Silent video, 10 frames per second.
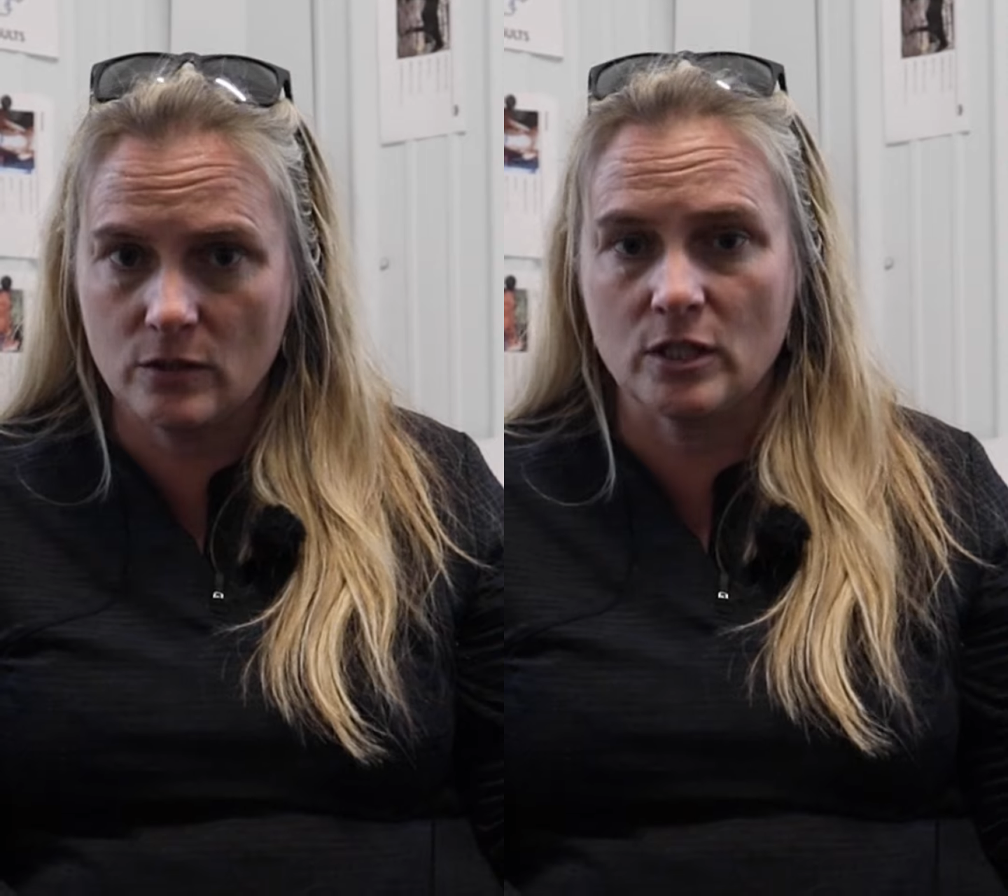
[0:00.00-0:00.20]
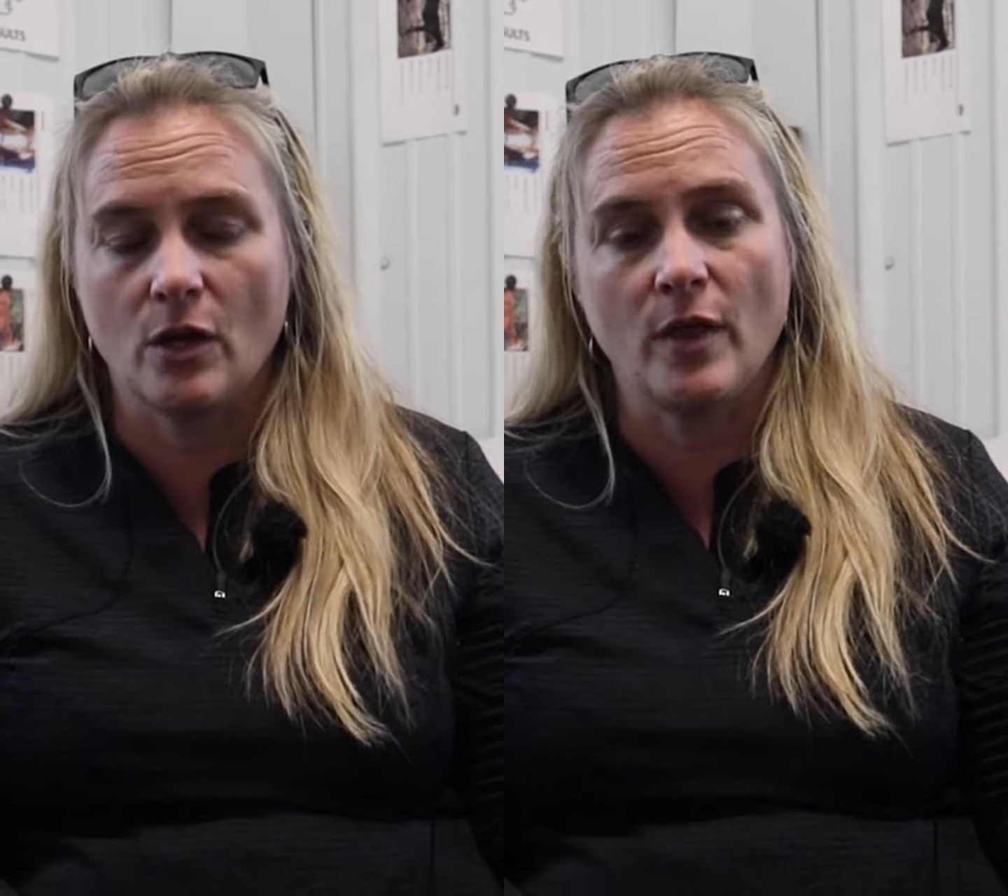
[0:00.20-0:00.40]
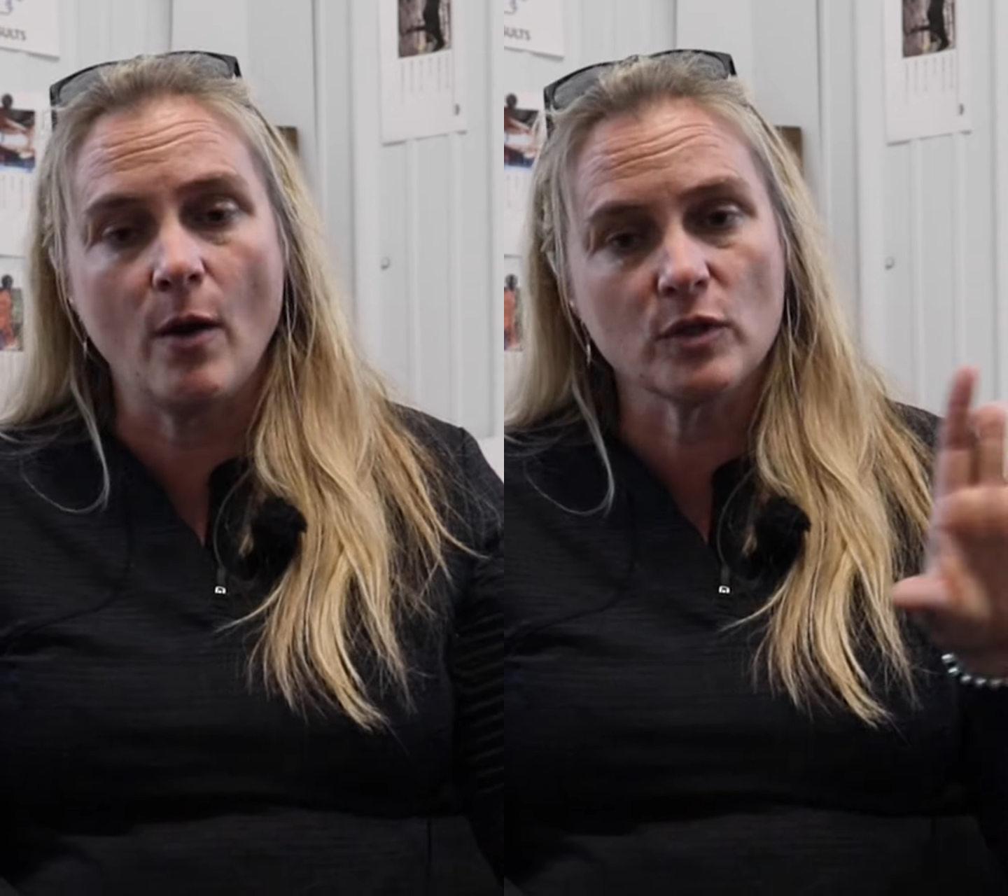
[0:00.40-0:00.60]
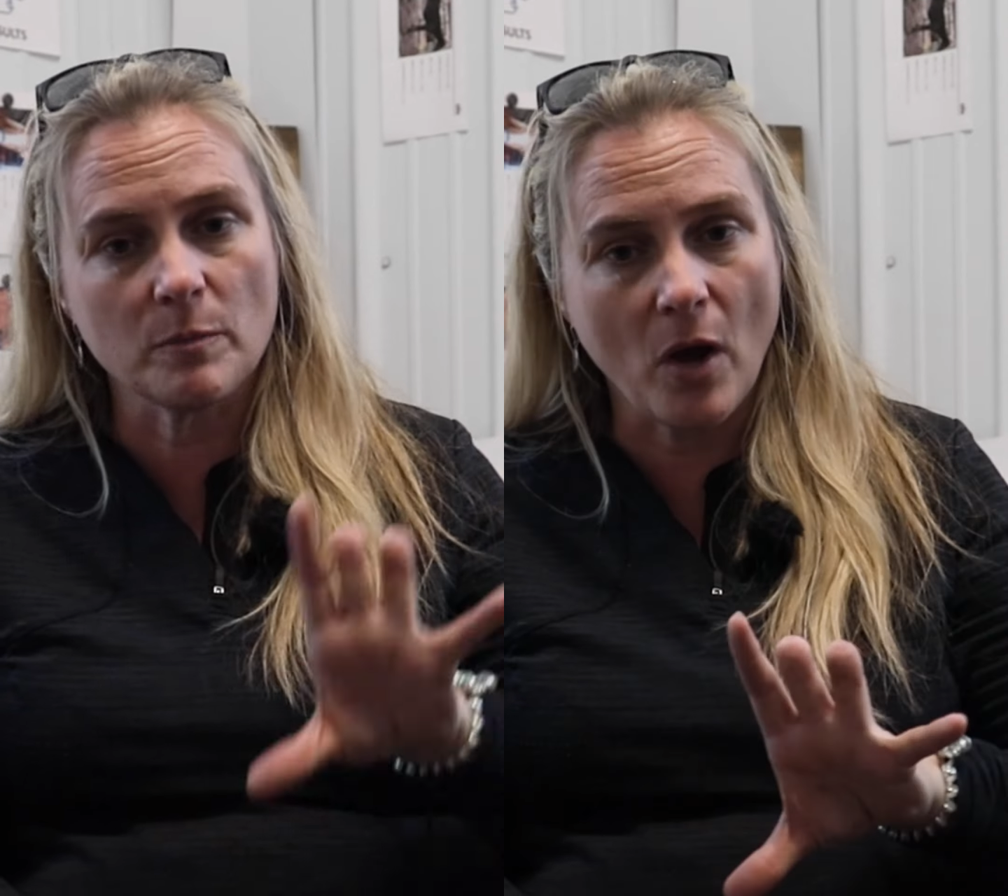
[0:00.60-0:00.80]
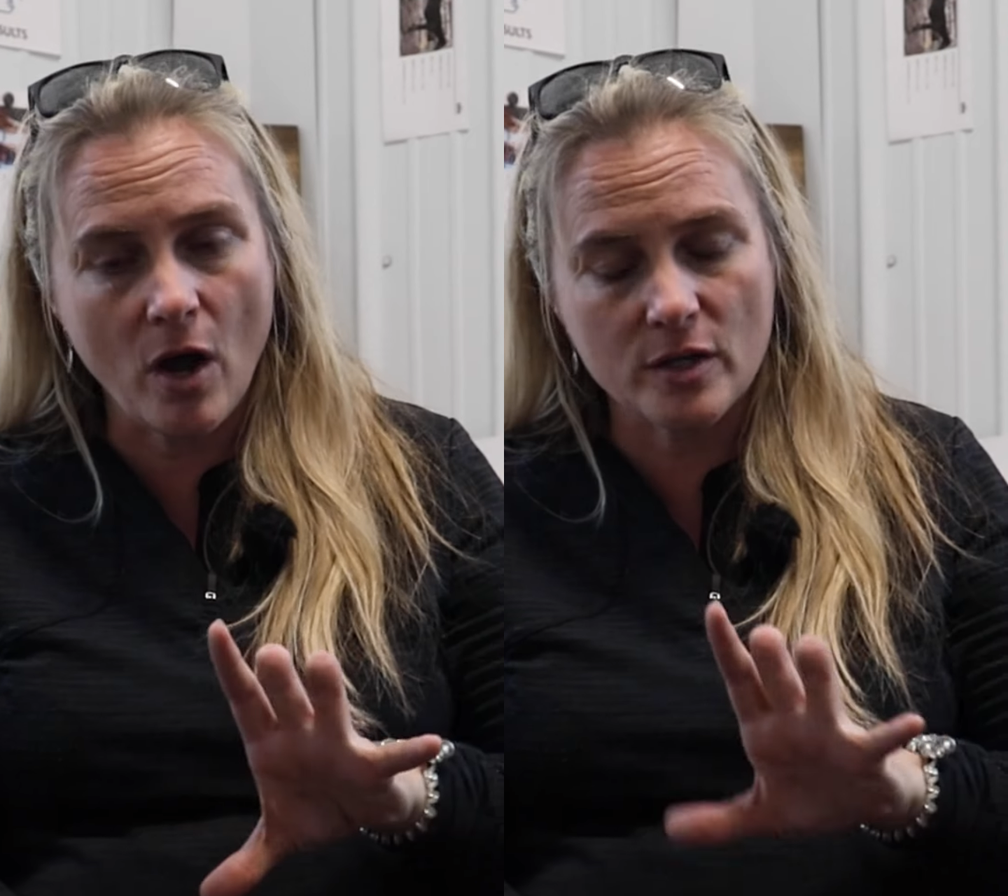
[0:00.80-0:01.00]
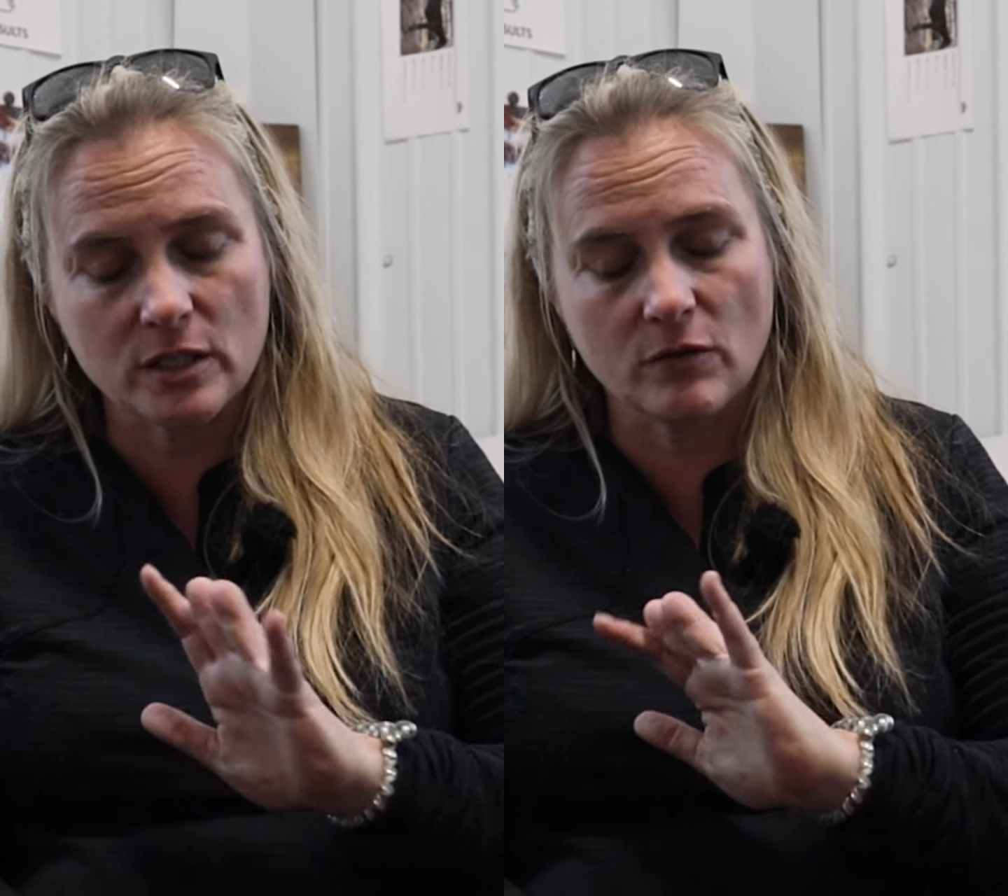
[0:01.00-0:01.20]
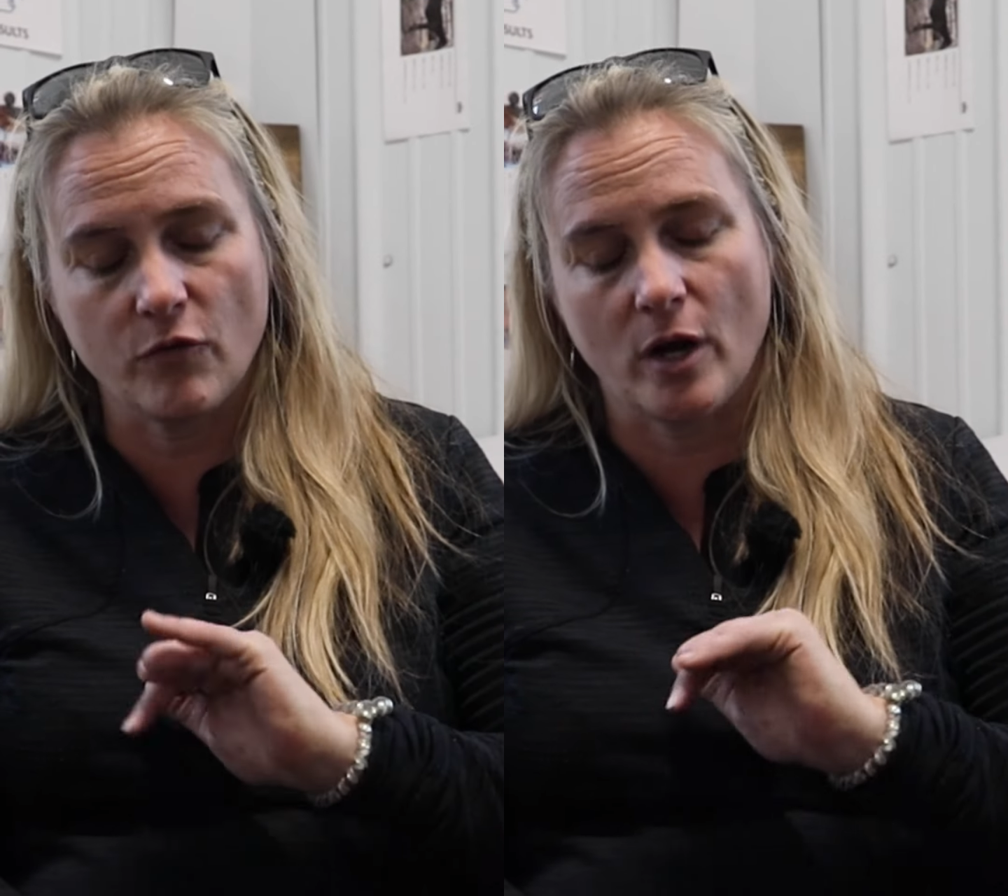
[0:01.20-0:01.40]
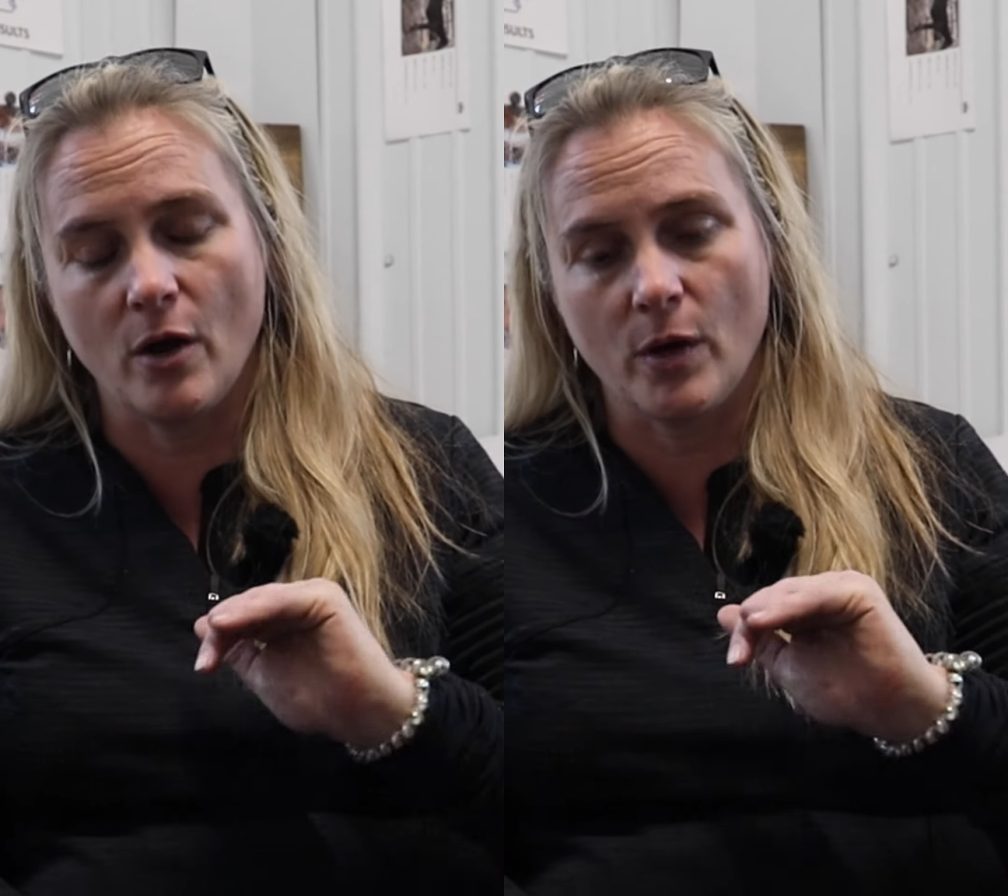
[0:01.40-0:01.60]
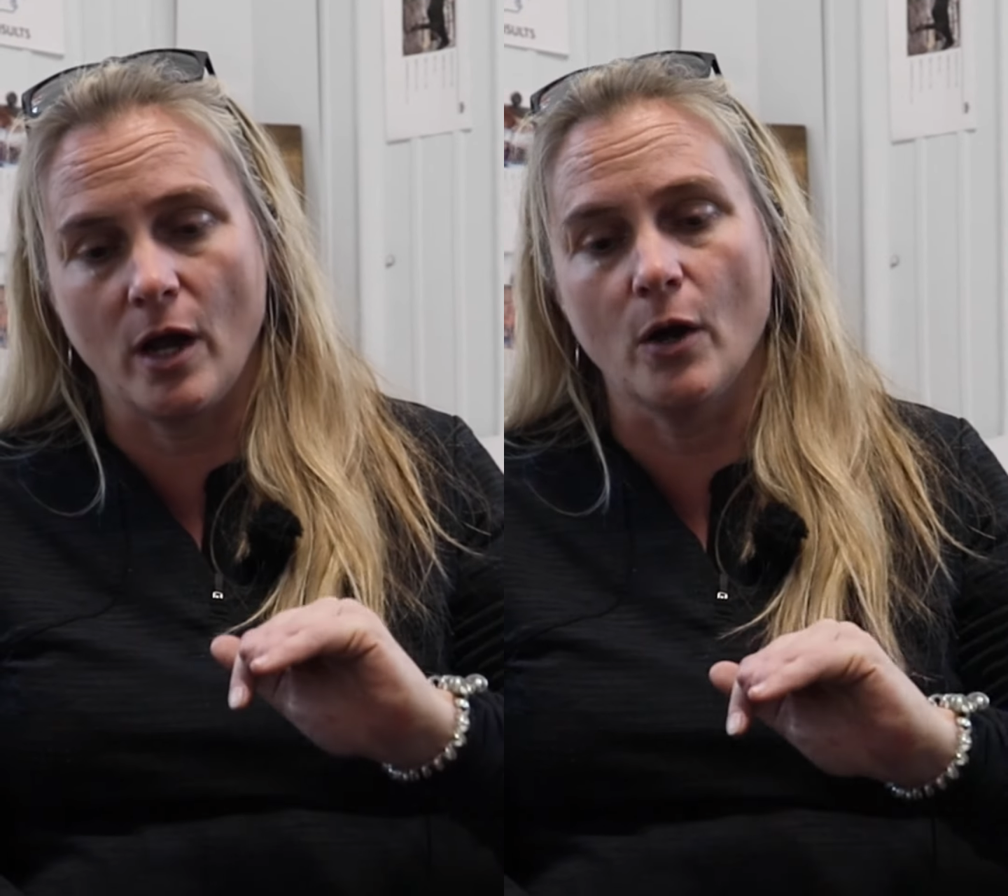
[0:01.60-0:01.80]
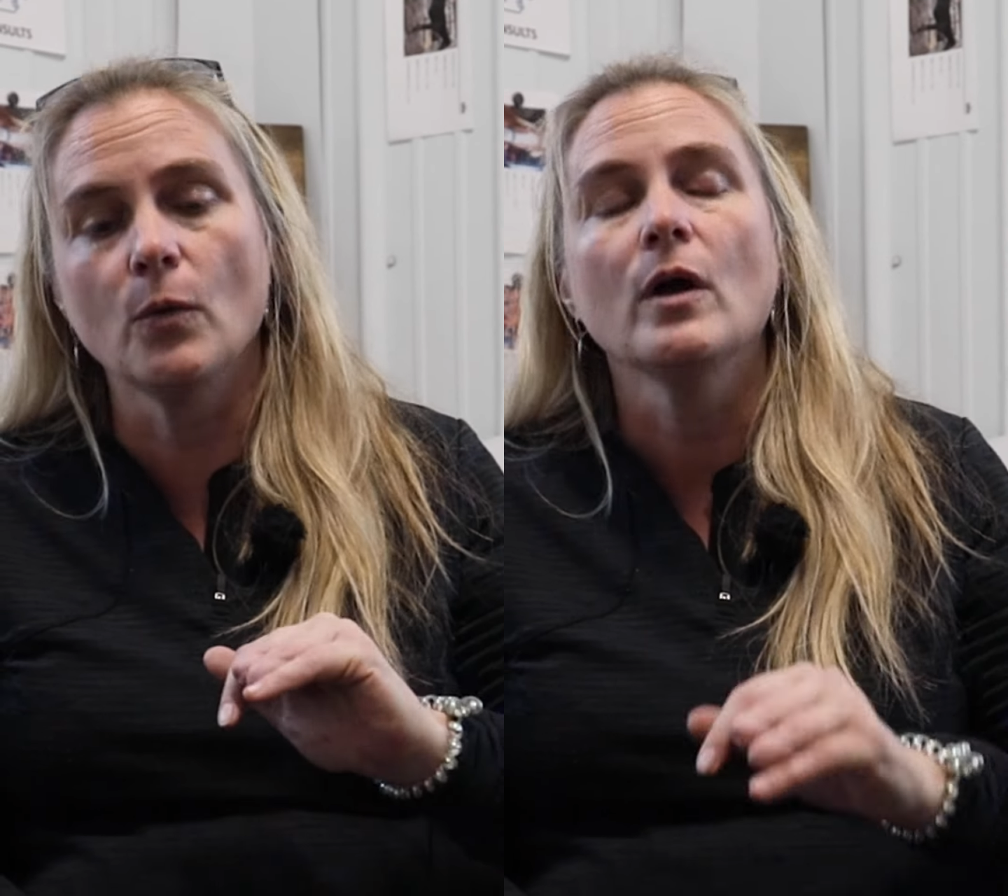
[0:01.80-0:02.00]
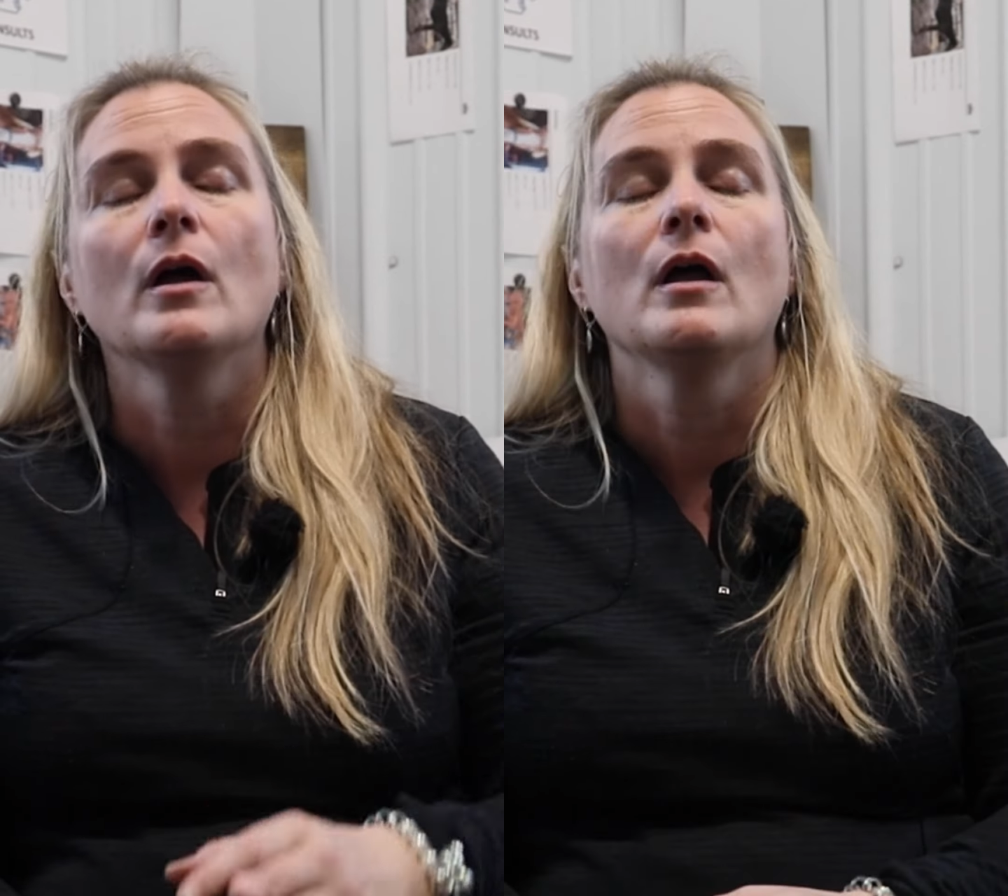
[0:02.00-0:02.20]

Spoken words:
So that was a positive for Coco.